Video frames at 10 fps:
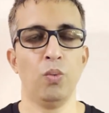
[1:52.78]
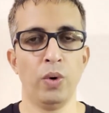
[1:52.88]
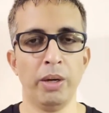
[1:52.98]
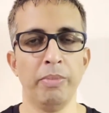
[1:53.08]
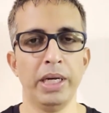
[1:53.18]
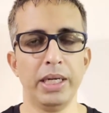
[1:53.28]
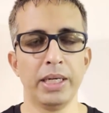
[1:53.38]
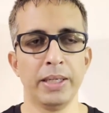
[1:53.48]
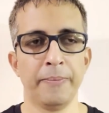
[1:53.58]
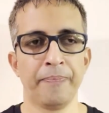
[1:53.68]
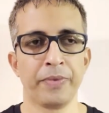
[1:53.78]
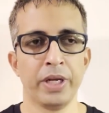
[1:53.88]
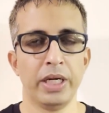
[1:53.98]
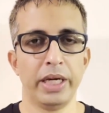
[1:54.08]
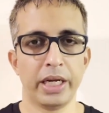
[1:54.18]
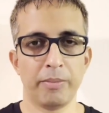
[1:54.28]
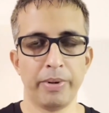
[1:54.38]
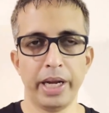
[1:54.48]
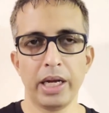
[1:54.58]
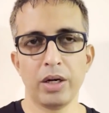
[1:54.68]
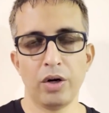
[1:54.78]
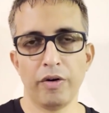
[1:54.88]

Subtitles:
1 minute, take a break